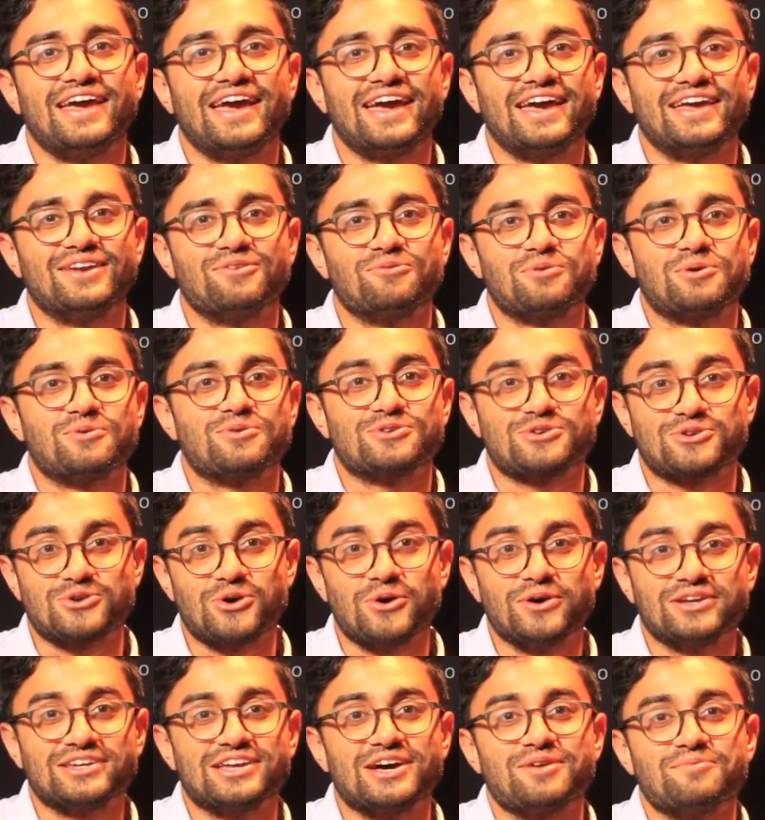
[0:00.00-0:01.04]
and we were
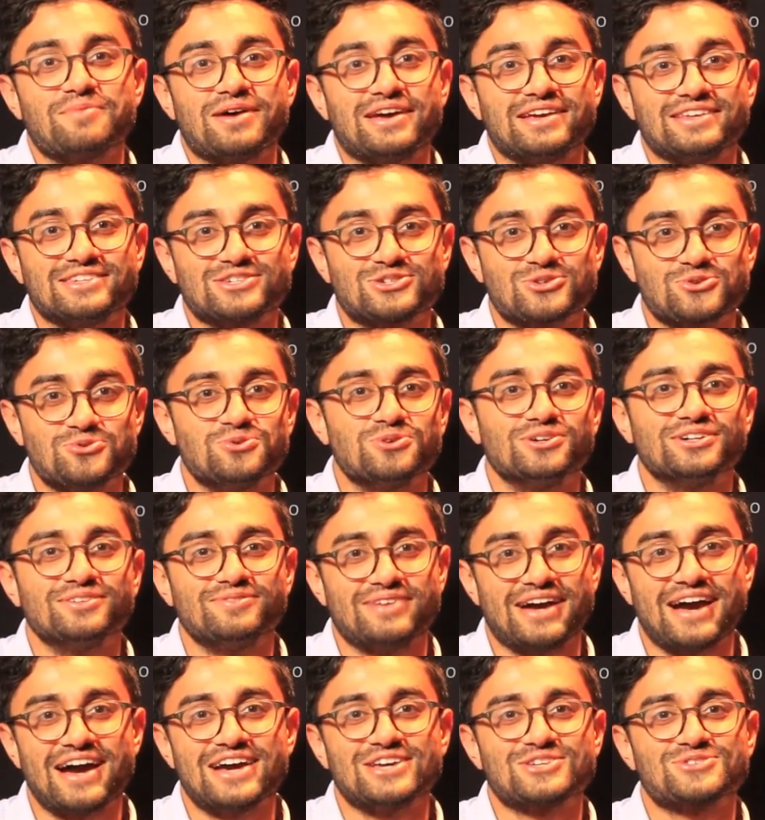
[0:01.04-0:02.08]
going down my
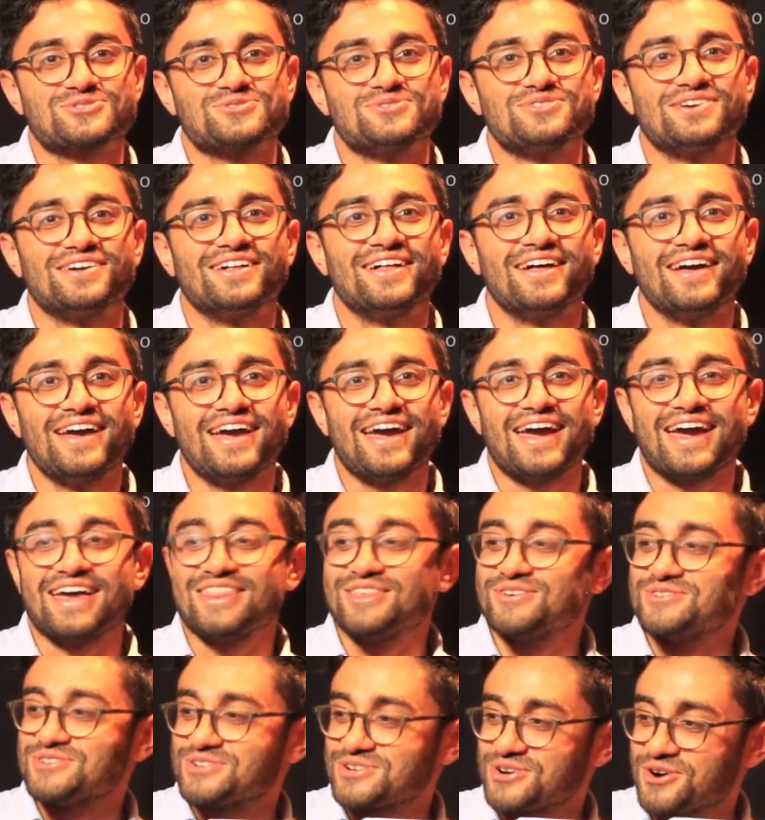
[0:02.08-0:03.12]
high school,
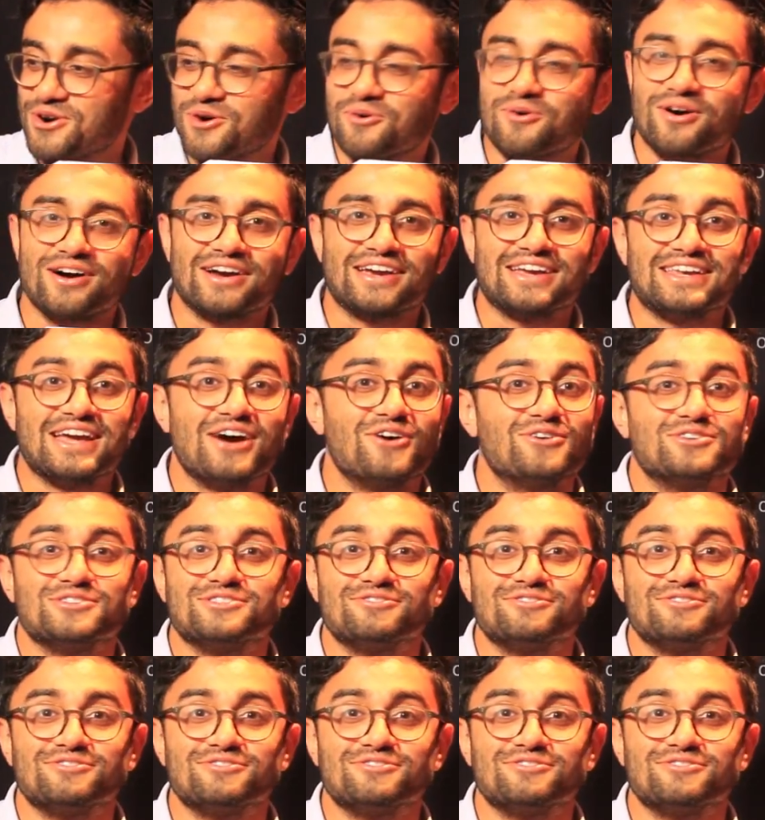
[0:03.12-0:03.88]
and there was a girl walking down.